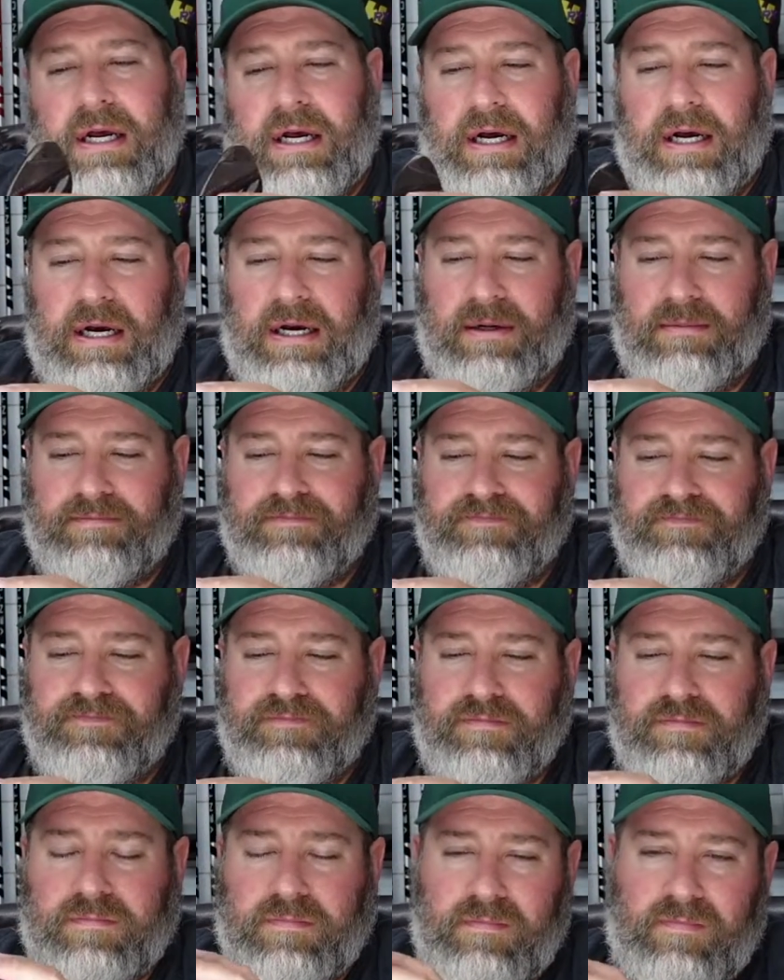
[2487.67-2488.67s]
So
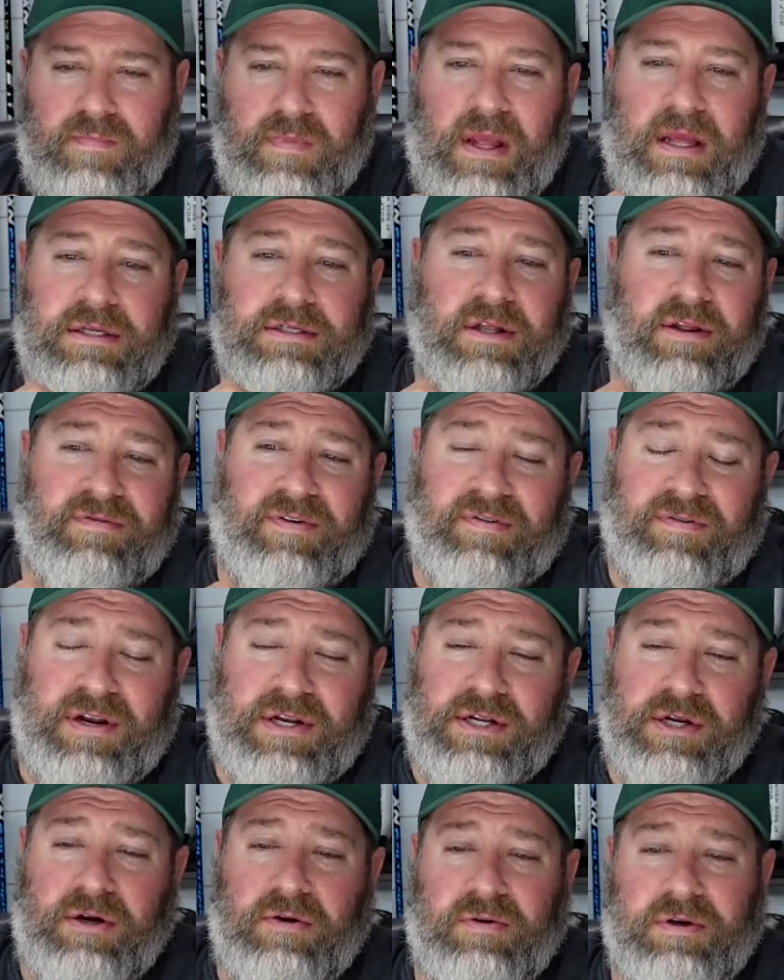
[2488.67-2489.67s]
the
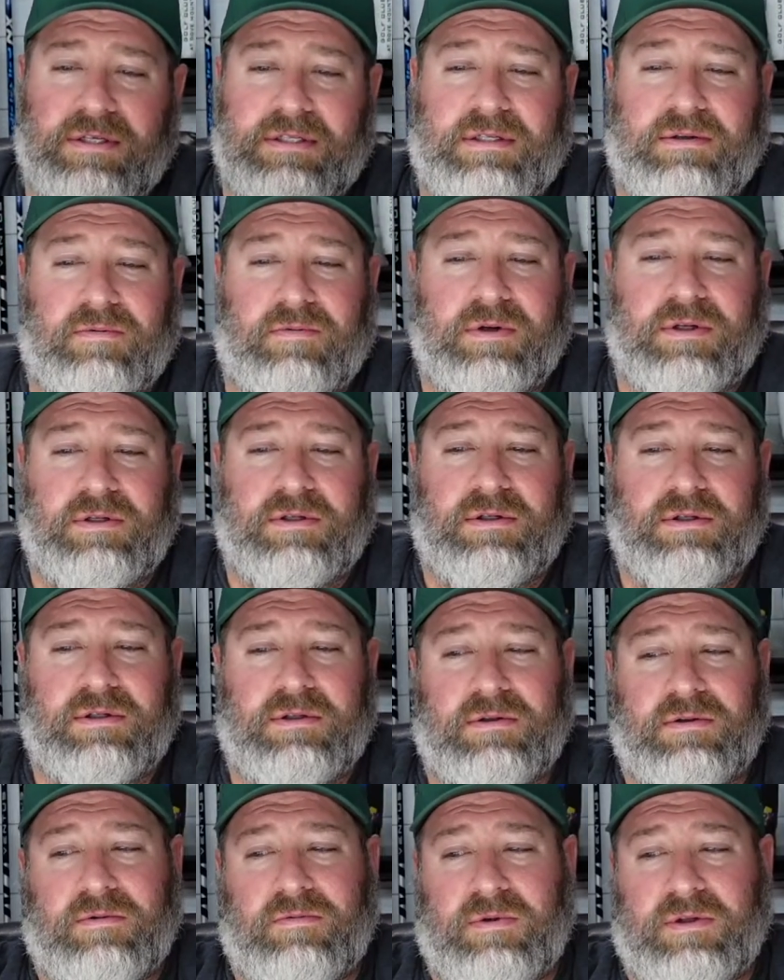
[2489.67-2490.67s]
52 was
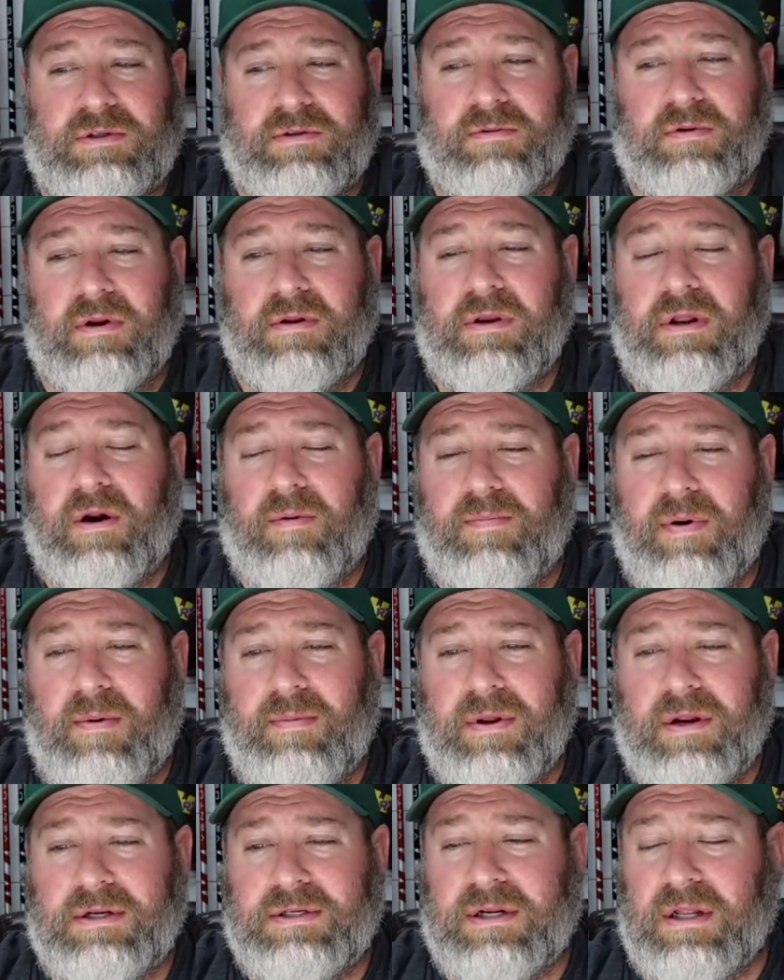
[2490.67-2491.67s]

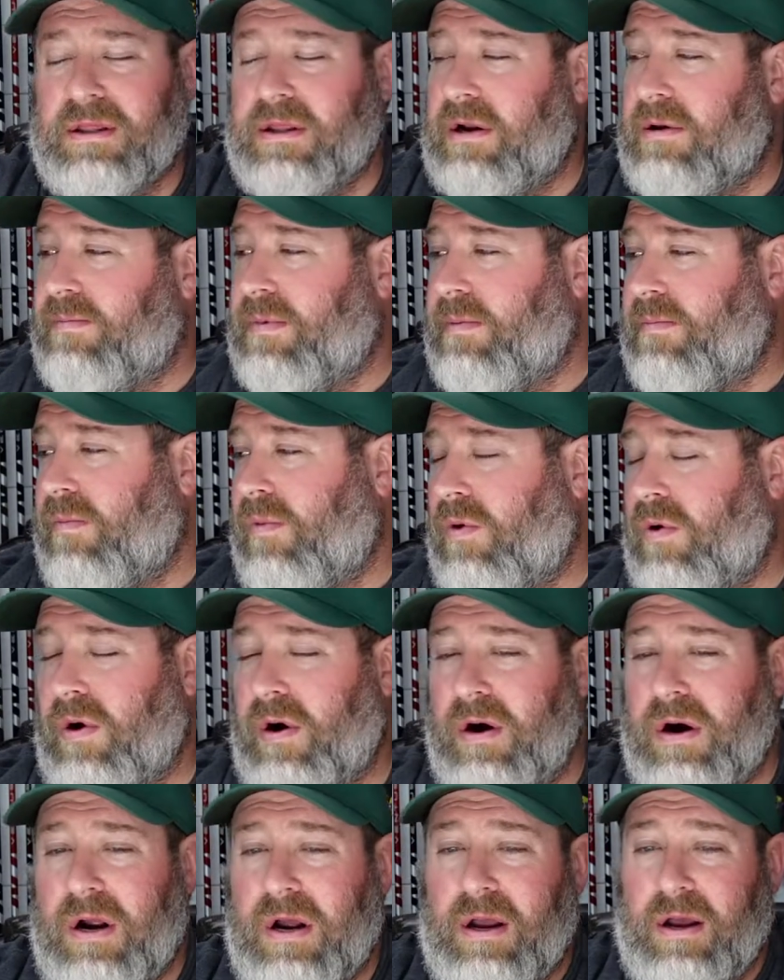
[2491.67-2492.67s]
probably just a little bit
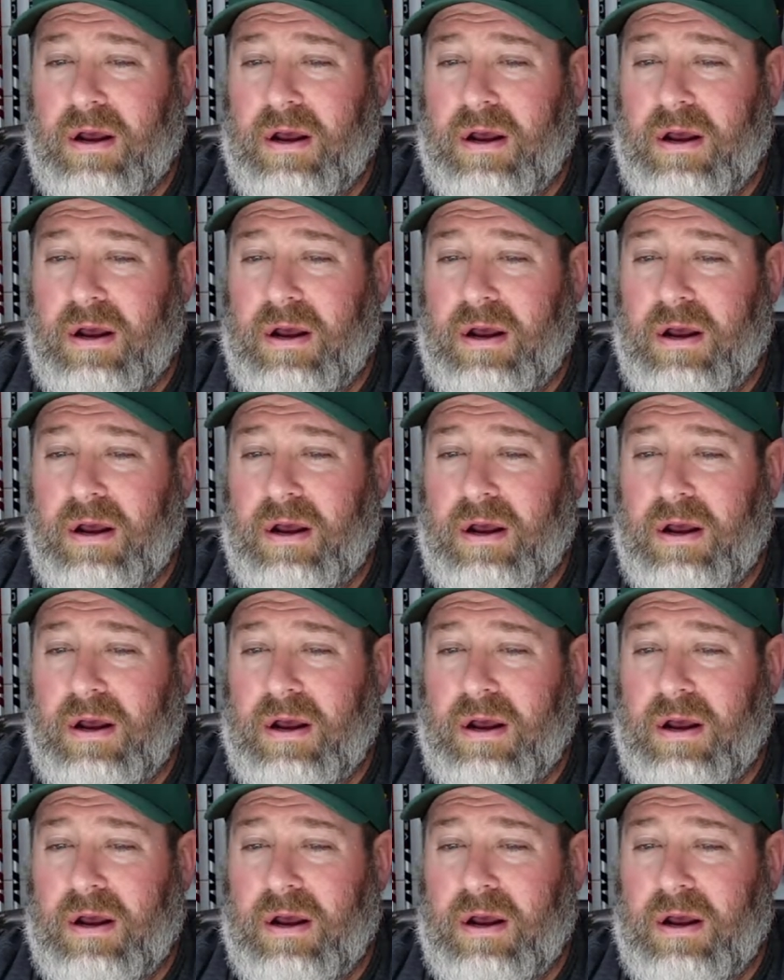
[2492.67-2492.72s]
more